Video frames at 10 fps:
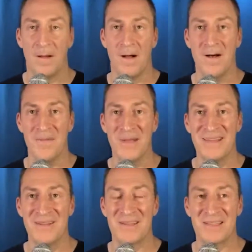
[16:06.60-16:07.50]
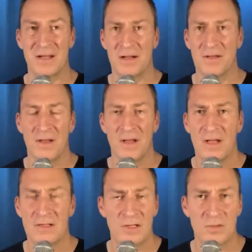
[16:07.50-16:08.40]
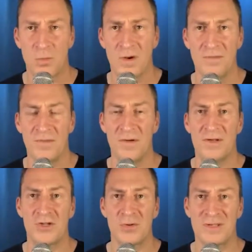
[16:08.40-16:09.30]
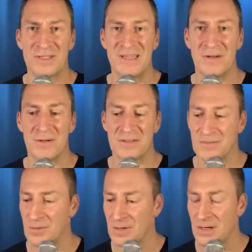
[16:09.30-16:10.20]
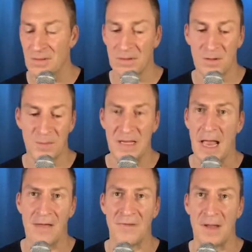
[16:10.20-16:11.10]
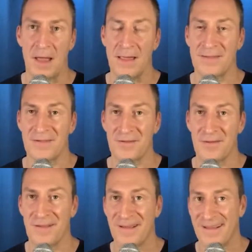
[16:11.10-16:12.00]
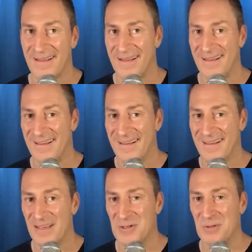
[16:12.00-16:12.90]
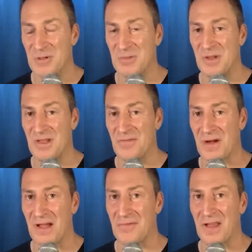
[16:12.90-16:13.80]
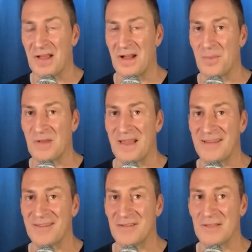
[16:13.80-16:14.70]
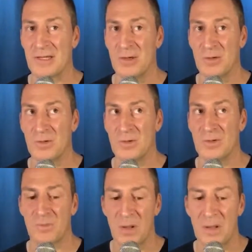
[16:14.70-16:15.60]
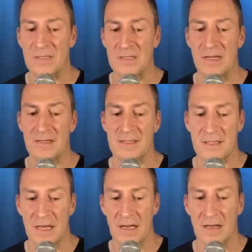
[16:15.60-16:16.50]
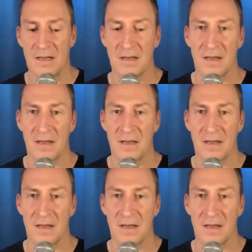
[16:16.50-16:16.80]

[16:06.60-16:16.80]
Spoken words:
And they said it's just one very short scene. It'll be a half a day. So he was supposed to be there for half a day and ended up taking 2+ days to get it.